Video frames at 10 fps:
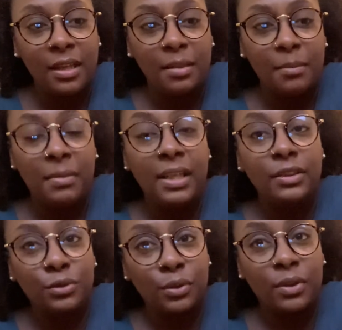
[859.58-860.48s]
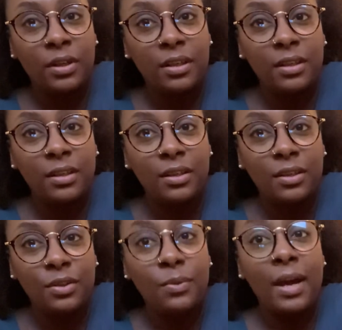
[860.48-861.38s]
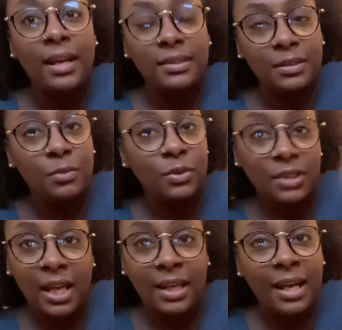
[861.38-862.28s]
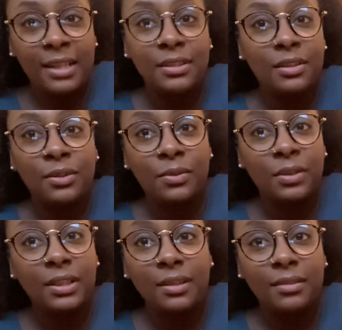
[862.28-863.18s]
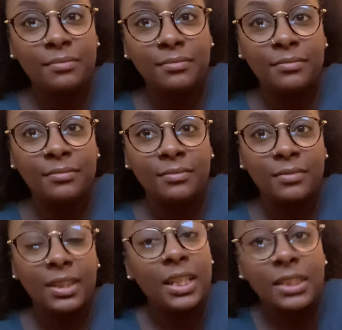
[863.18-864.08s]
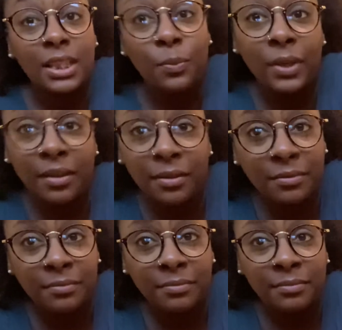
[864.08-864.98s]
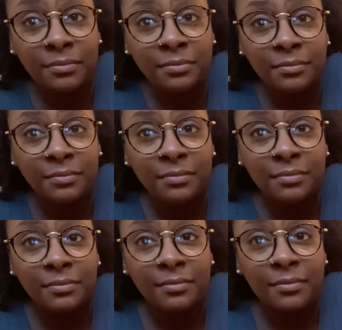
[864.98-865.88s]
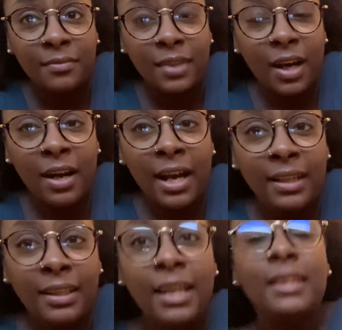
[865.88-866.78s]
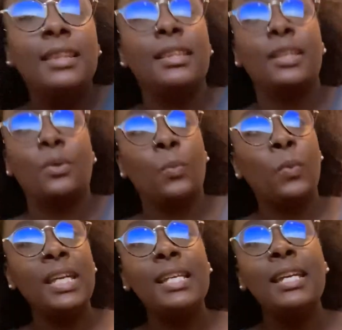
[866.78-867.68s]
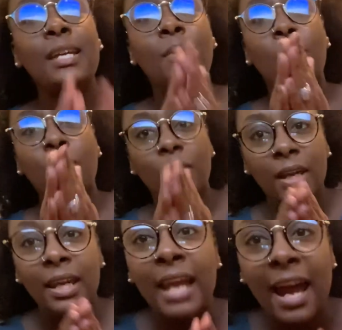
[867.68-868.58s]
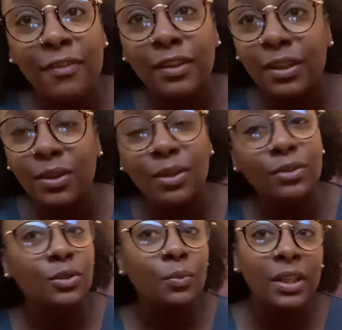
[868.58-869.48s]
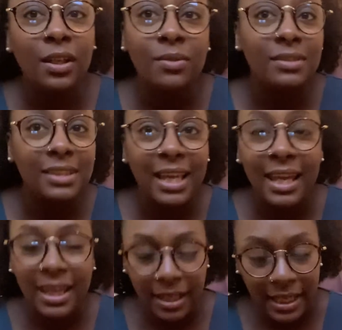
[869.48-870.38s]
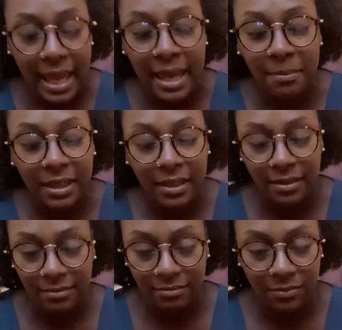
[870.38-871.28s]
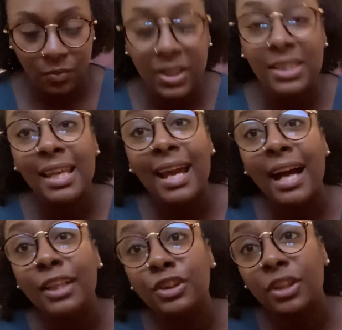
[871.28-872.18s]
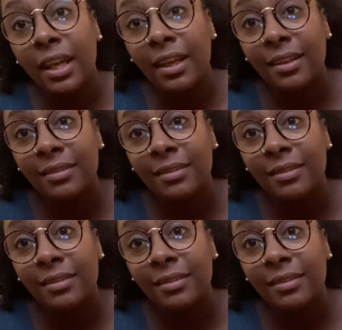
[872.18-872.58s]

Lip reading: make sure you ask the Most High God to agree, because He will. All right? We, in African culture, we don't say amen. We say ashe.